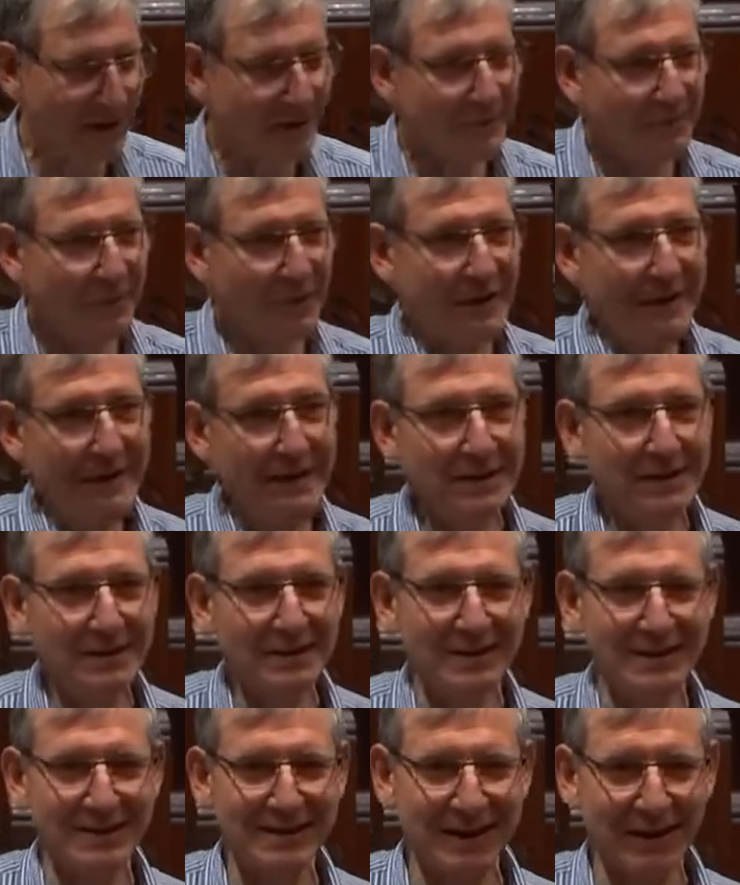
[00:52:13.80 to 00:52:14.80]

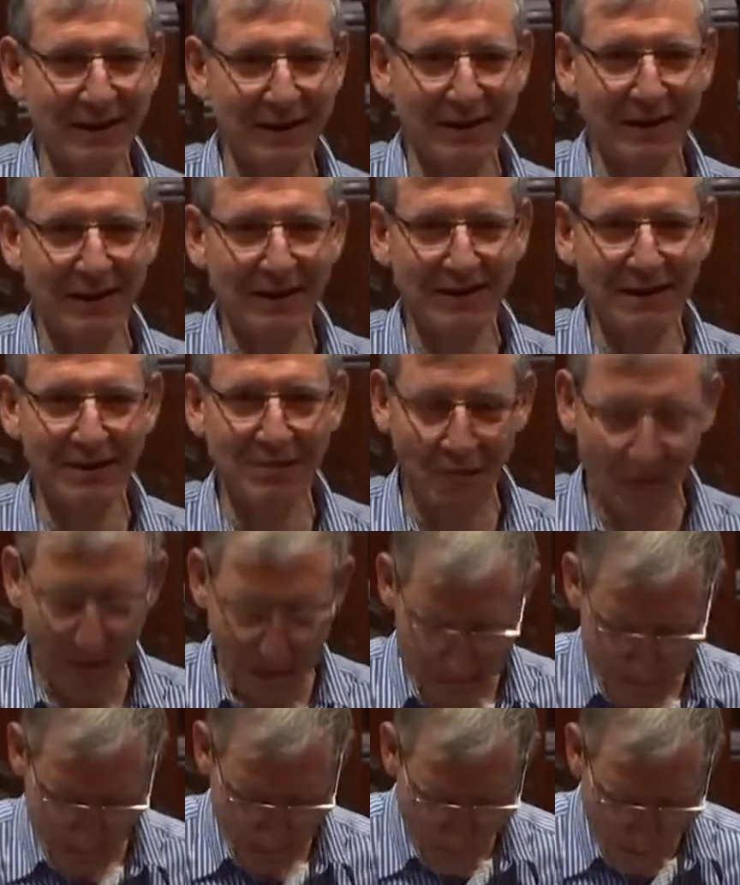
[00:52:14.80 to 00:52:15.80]
predictions that I don't
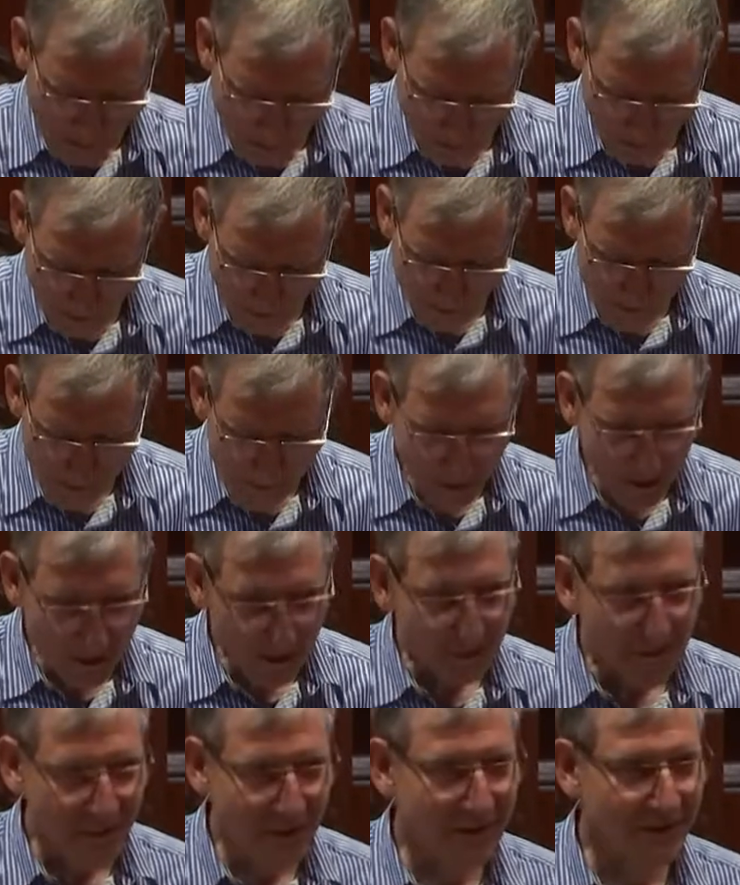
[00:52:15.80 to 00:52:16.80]
want to dwell on,
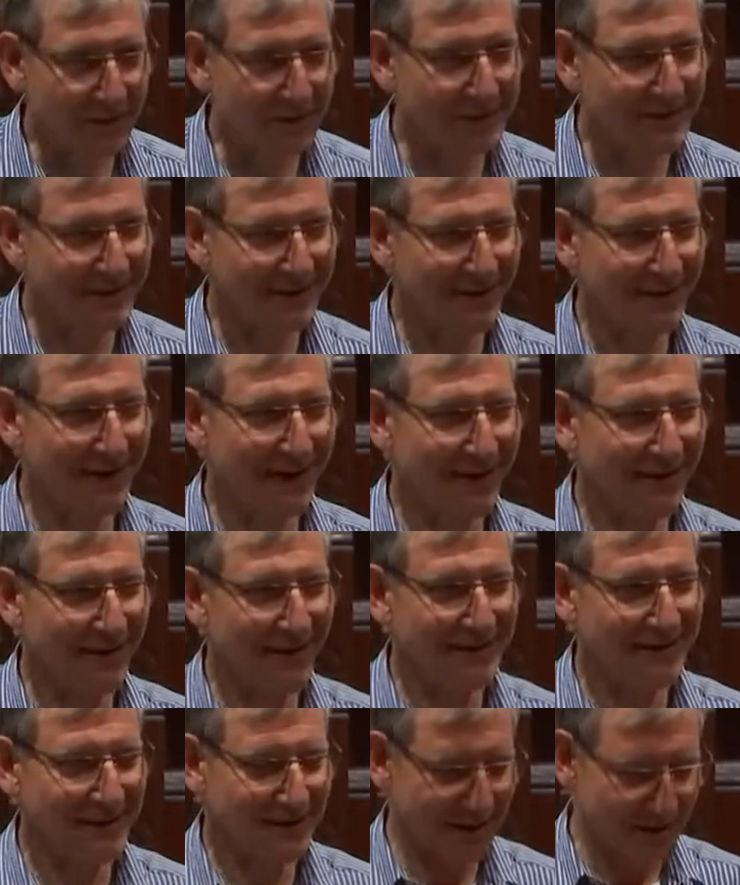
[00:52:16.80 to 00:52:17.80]
because
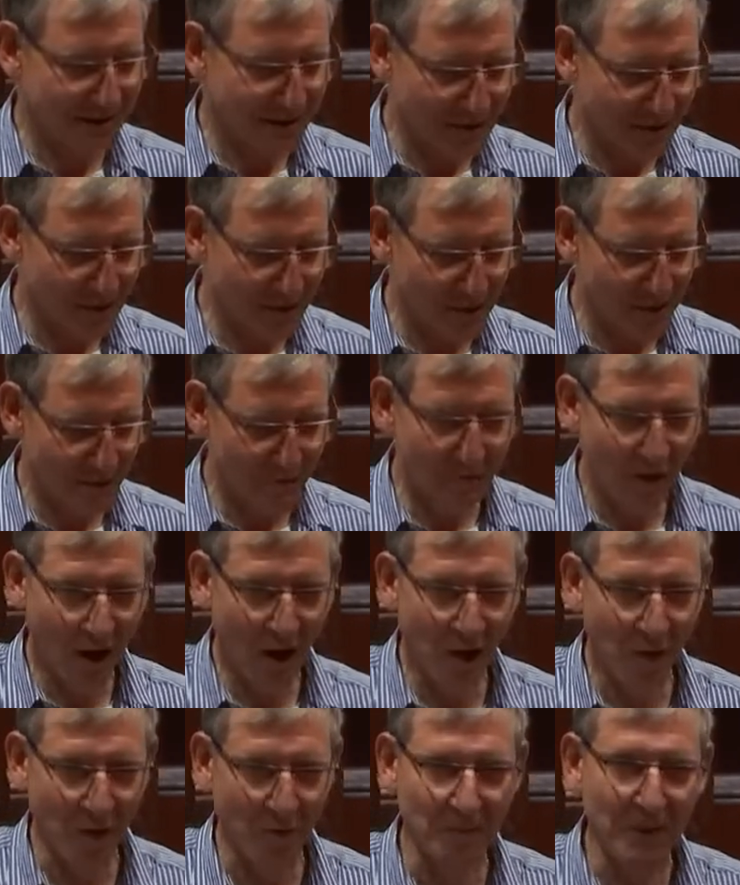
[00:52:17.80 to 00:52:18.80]
this is a story of
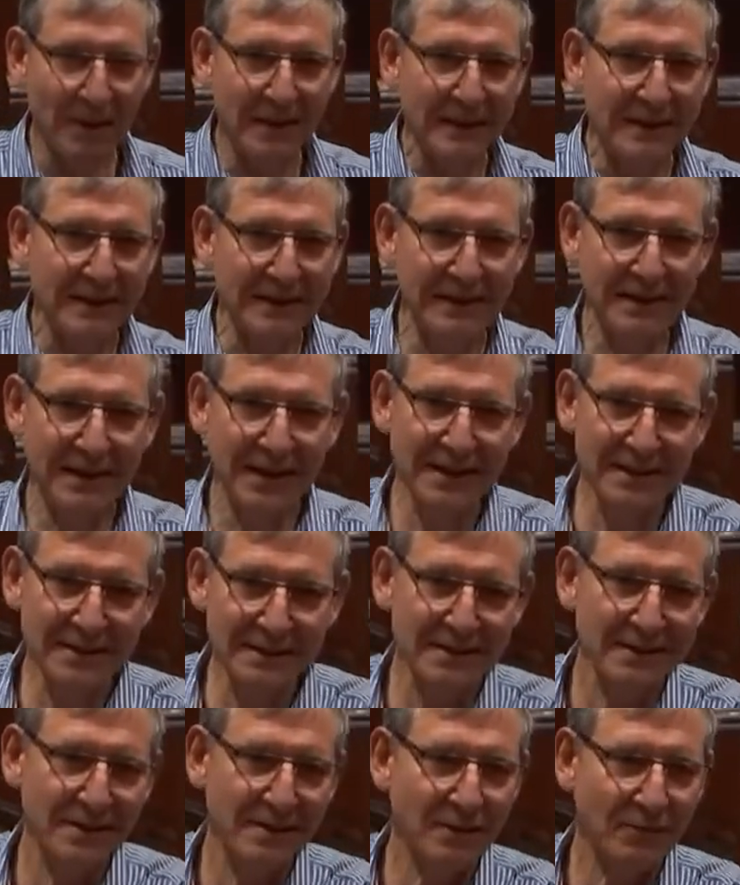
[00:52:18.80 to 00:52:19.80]
hope.
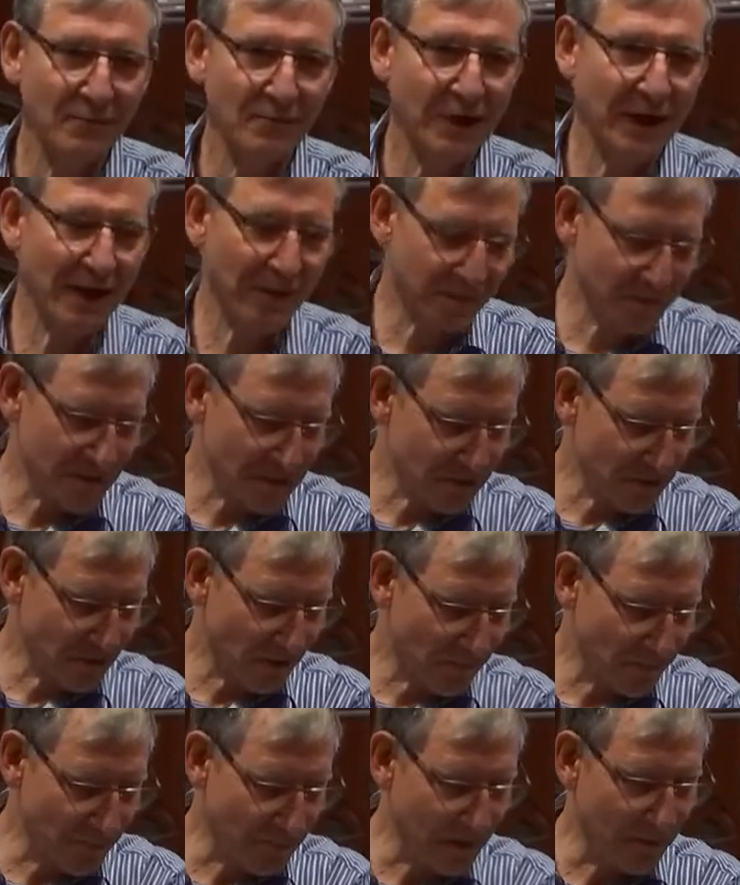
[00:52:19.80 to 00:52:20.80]
Yes, we have to
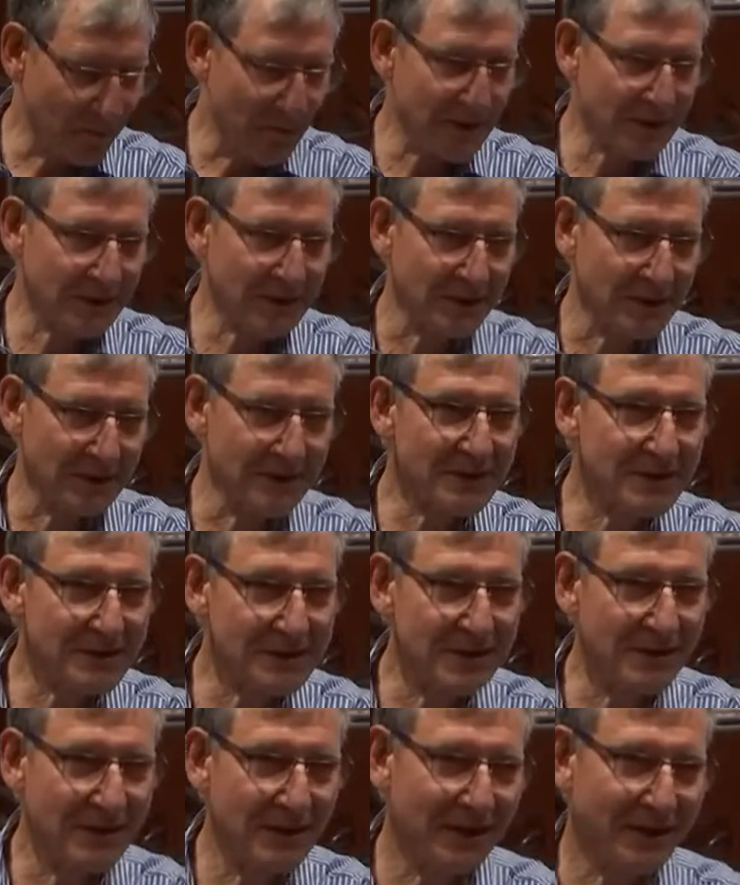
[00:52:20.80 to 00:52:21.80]
stop the
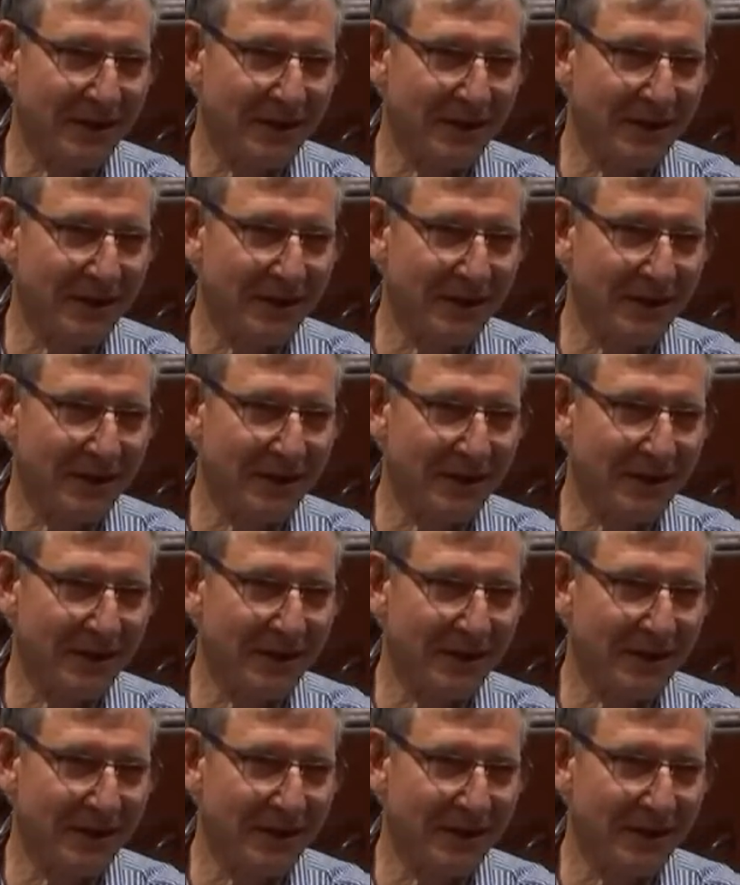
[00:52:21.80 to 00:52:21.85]
emissions.